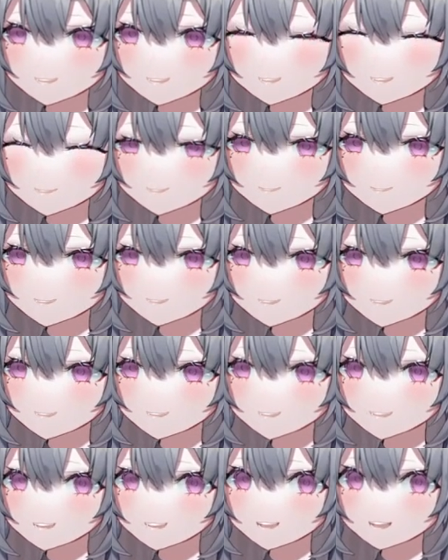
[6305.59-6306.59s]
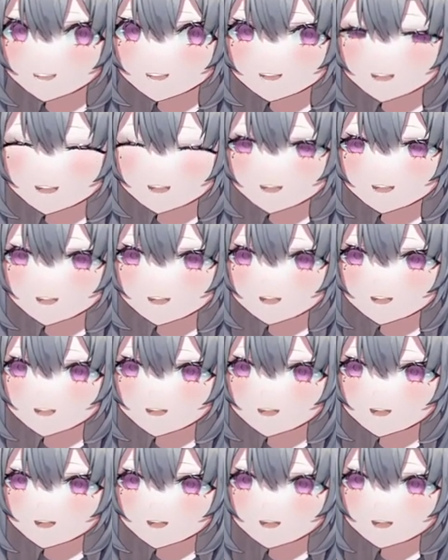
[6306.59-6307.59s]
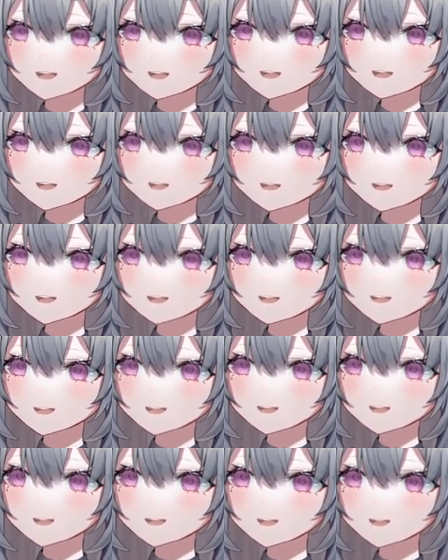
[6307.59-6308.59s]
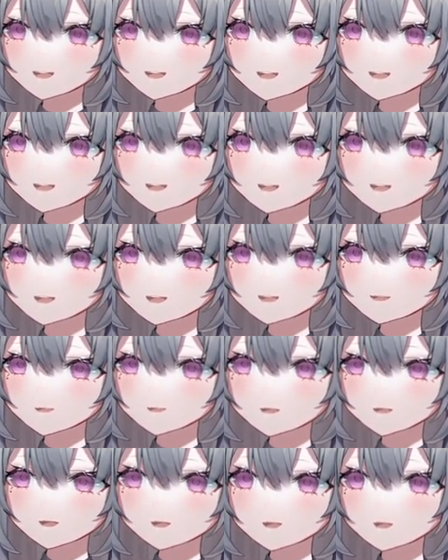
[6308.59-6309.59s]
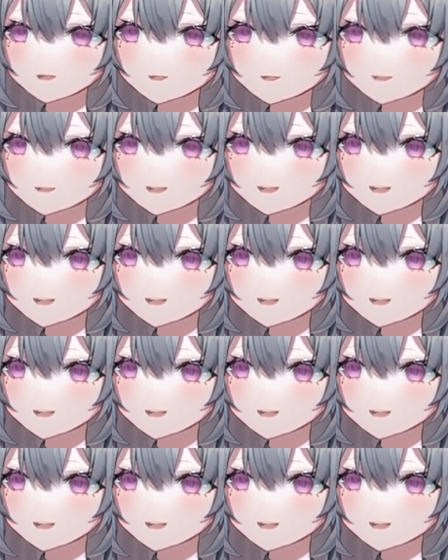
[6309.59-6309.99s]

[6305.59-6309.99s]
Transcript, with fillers: Oh, I'm asking. Oh, did you play baseball when you were younger? Oh. No. Ailey.